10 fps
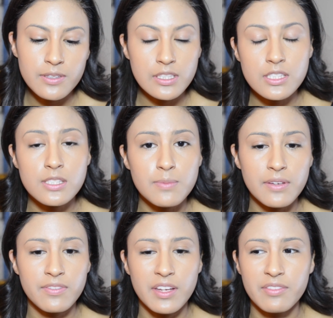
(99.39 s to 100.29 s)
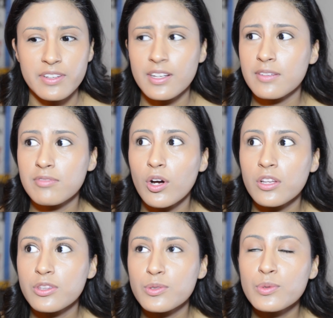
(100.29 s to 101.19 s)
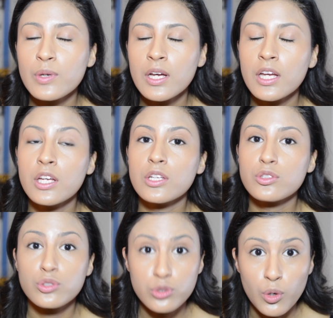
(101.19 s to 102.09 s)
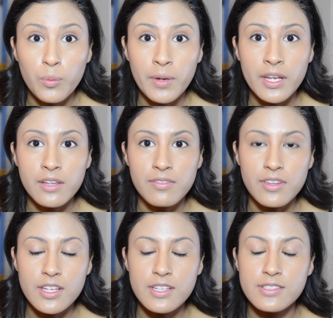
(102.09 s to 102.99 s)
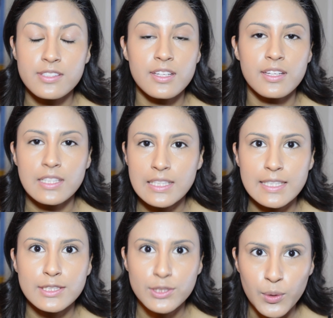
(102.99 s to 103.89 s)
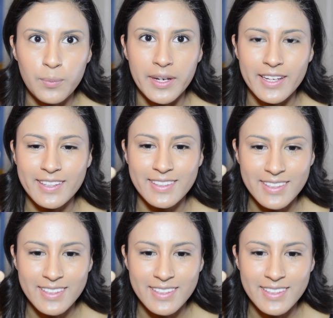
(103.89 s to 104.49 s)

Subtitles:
This is my favorite. I've gone through so many of these, like so many.